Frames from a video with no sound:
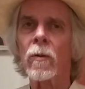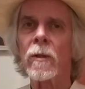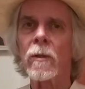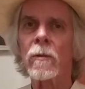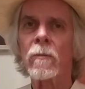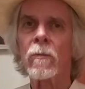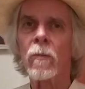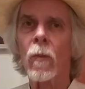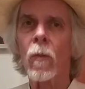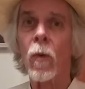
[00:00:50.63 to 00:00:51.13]

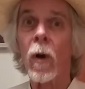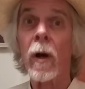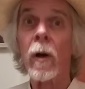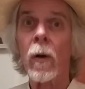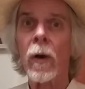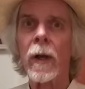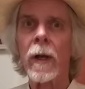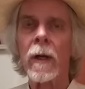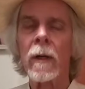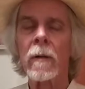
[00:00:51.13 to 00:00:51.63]
just
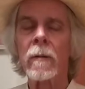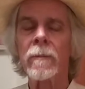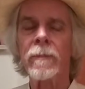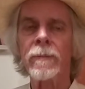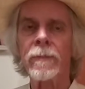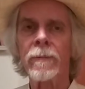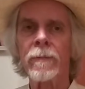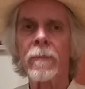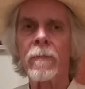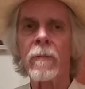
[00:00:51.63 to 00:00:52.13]
wearing
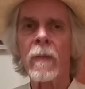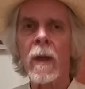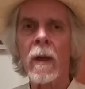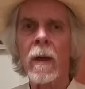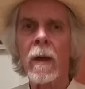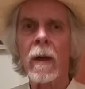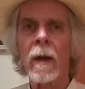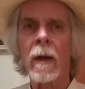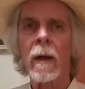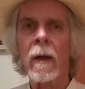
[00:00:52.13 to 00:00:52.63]

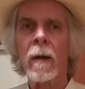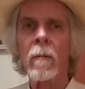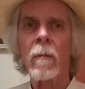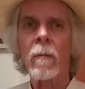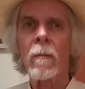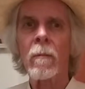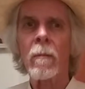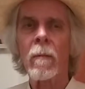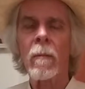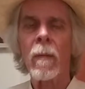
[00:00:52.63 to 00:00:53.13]

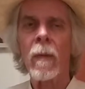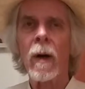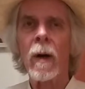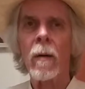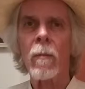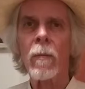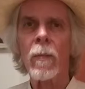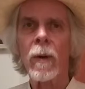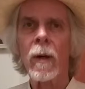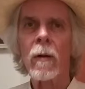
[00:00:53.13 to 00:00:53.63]

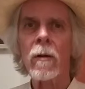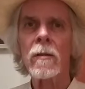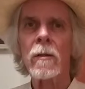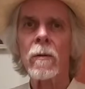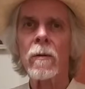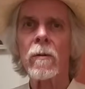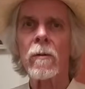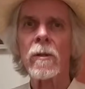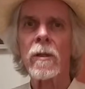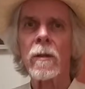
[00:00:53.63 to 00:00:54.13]
it. But
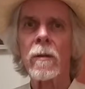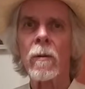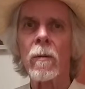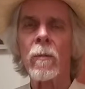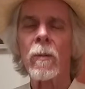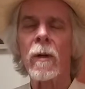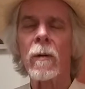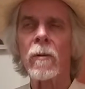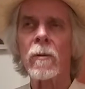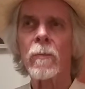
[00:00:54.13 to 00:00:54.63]
also it was
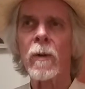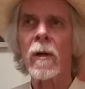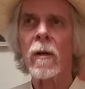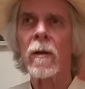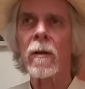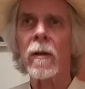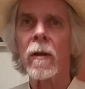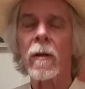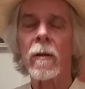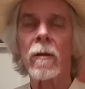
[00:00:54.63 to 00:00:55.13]

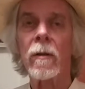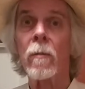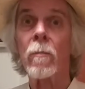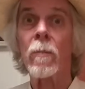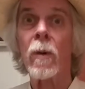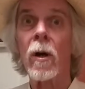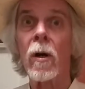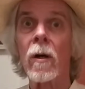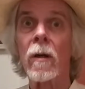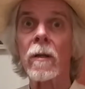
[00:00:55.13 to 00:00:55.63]
partly
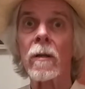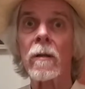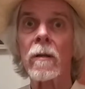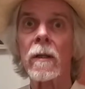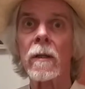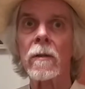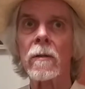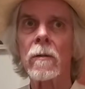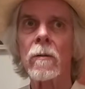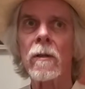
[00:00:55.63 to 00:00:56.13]
the bargain
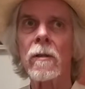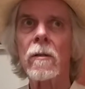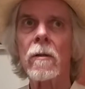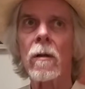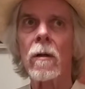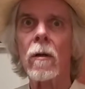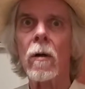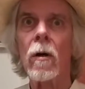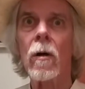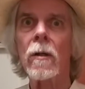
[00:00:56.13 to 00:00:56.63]
thing. So I
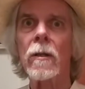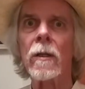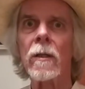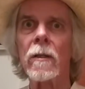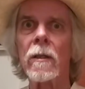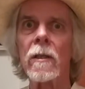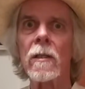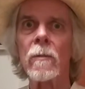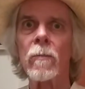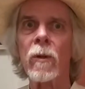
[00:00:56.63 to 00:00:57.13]
started
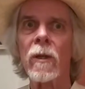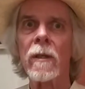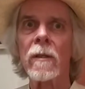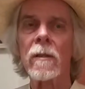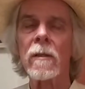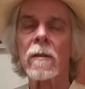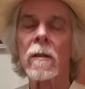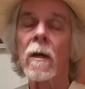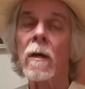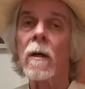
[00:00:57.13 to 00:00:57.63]
haunting these
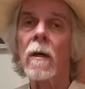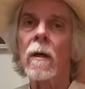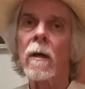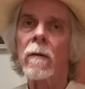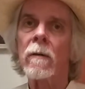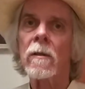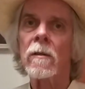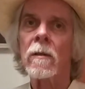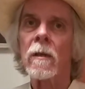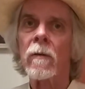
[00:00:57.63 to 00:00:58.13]
places,
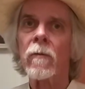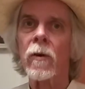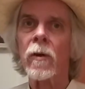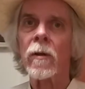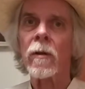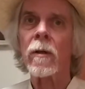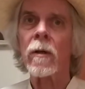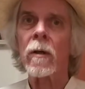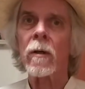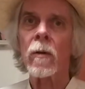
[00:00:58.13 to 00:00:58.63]

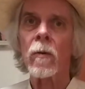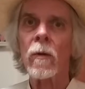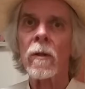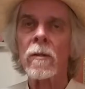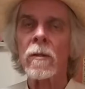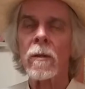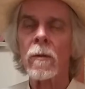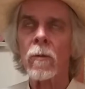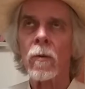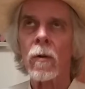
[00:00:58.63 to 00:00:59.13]
discovering the other
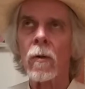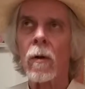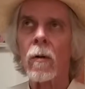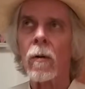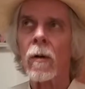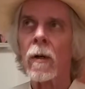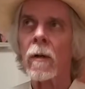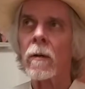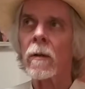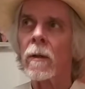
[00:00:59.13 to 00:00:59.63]
ones that were
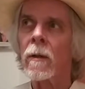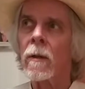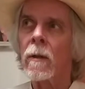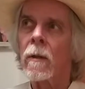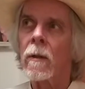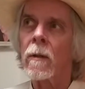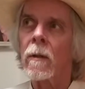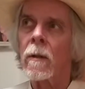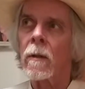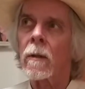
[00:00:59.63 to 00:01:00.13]
around.
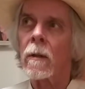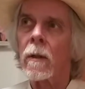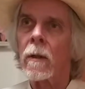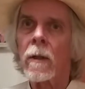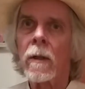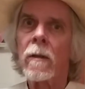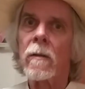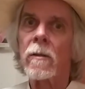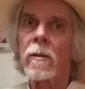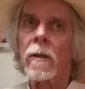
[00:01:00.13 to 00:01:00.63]

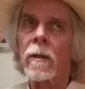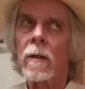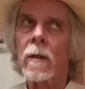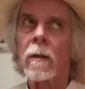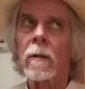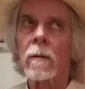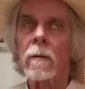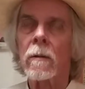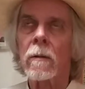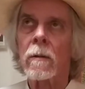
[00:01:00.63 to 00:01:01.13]
And then there's
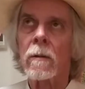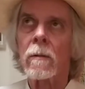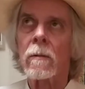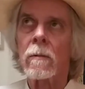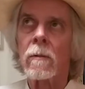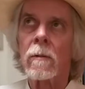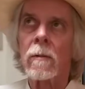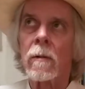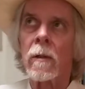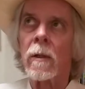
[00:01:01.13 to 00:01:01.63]
the
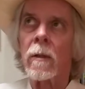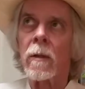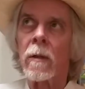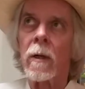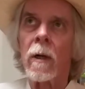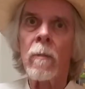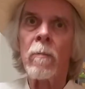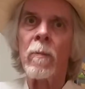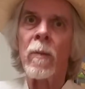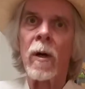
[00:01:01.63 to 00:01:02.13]

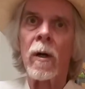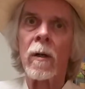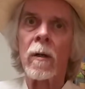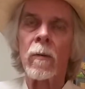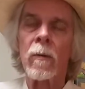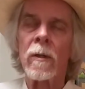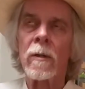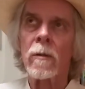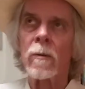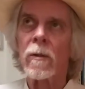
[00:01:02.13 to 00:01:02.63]
slightly
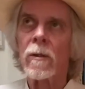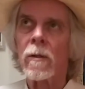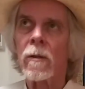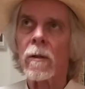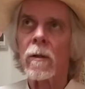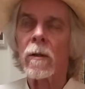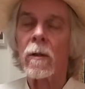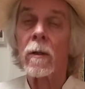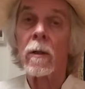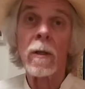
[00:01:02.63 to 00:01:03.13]
upmarket ones, which
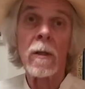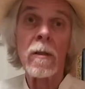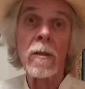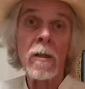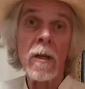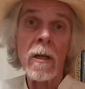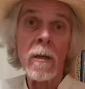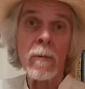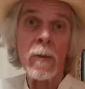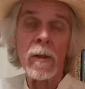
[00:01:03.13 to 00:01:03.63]
are the
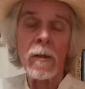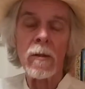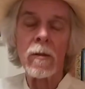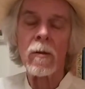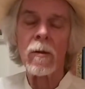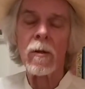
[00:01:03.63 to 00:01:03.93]
consignment